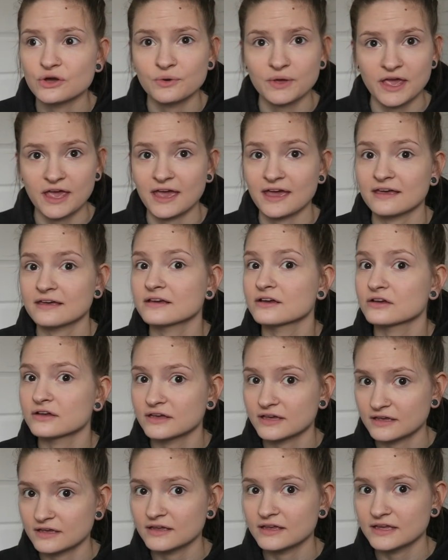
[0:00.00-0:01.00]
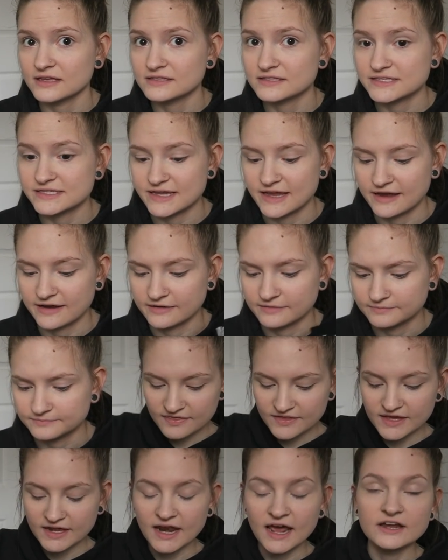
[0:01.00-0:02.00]
Okay, insane.
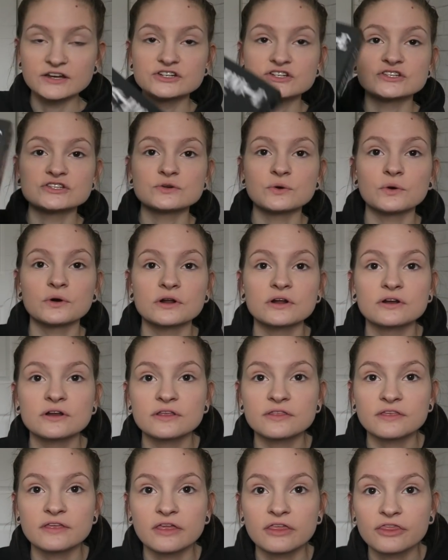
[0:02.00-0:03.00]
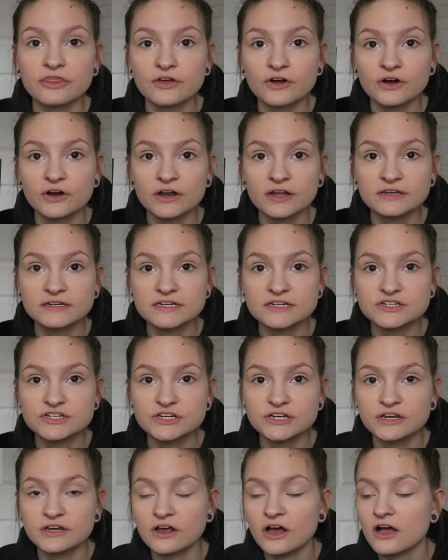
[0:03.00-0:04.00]
And then I just ordered the 3rd
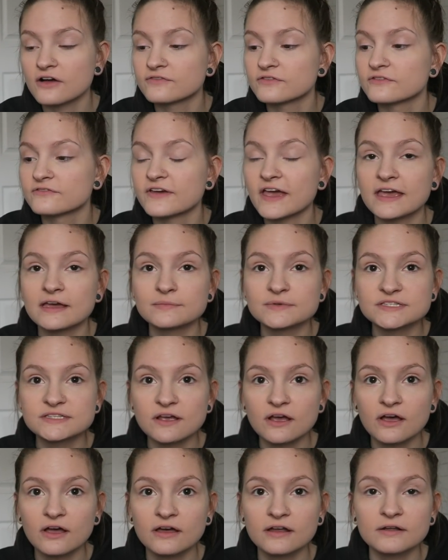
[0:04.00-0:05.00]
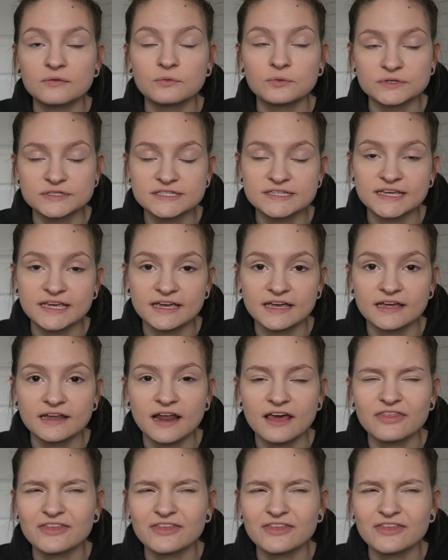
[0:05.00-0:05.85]
edition off of Amazon once again.